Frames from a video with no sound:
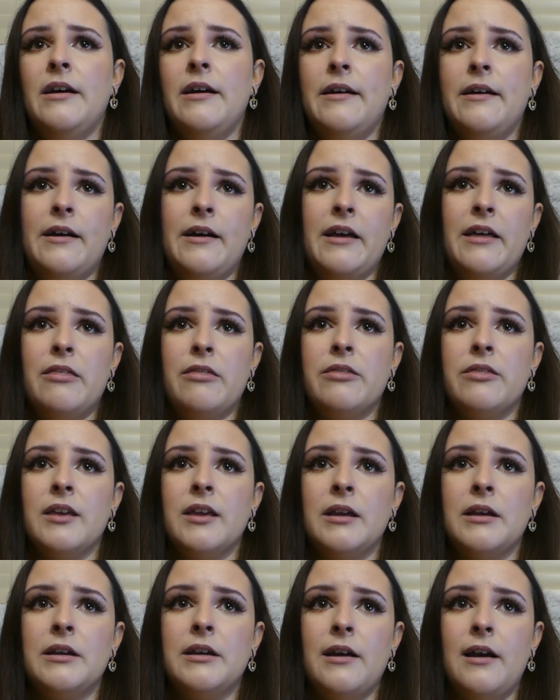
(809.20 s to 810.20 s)
I
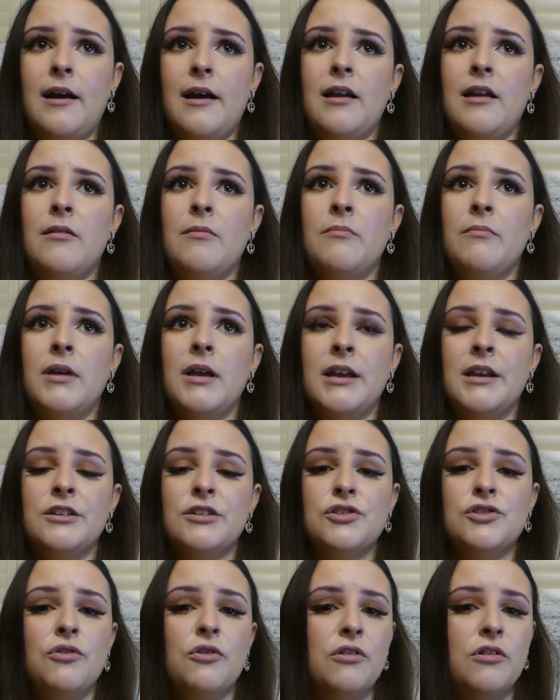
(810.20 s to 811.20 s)
think I am a
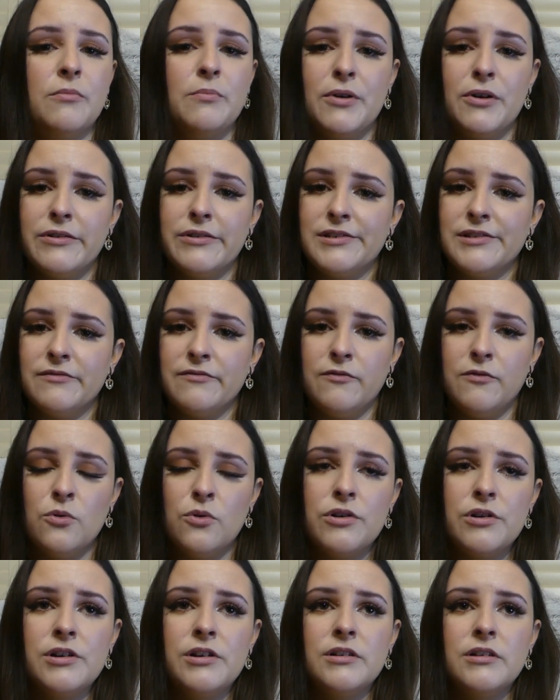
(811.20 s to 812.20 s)
stronger person
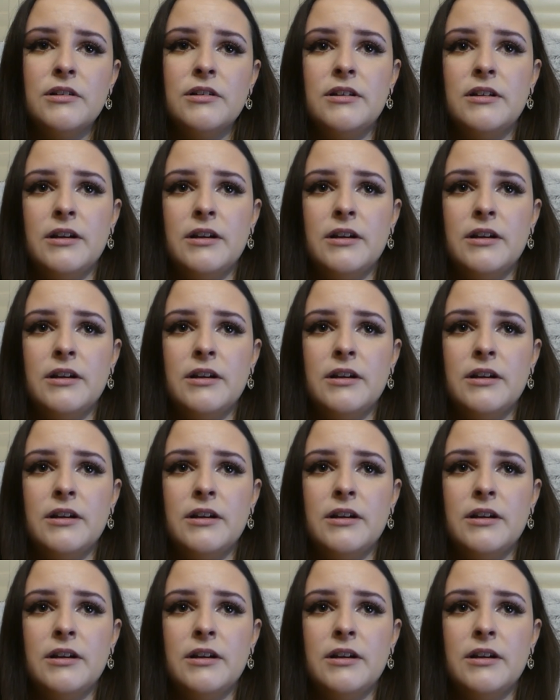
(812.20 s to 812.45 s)
for it.